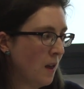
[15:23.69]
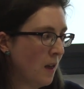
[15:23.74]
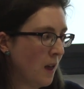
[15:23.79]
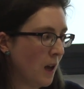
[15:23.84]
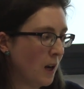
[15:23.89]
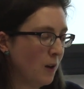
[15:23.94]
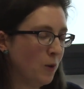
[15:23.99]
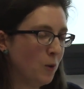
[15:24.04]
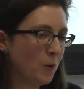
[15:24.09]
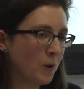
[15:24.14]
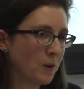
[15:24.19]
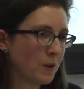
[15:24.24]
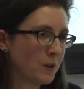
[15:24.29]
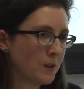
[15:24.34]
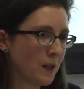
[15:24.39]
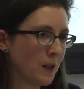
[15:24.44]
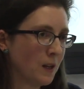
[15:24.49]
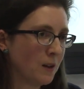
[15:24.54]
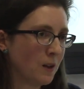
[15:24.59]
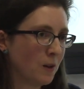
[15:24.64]
And if you
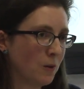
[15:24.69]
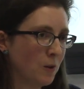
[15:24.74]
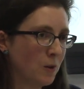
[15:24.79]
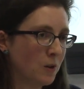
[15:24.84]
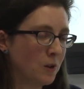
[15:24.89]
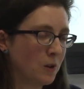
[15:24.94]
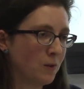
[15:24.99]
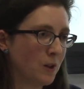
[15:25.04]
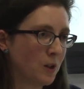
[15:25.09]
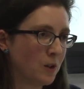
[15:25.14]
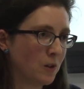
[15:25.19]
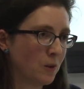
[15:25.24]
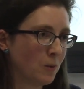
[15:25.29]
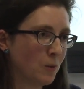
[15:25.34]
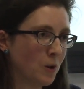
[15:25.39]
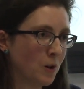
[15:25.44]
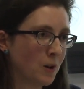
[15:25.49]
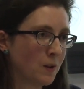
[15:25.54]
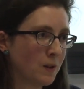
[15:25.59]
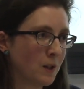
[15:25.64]
understand how your intervention
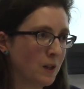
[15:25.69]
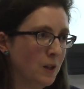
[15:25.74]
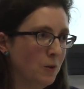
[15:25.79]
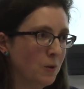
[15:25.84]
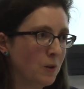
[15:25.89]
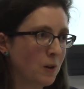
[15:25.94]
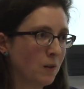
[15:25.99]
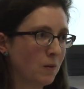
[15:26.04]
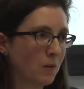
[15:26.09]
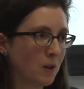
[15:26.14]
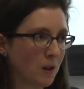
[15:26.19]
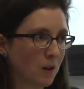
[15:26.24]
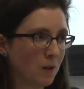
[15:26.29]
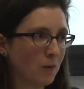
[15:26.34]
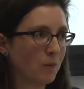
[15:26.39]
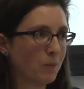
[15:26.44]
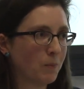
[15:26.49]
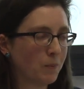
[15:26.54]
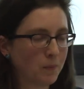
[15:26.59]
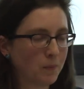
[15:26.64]
works and you can kind of,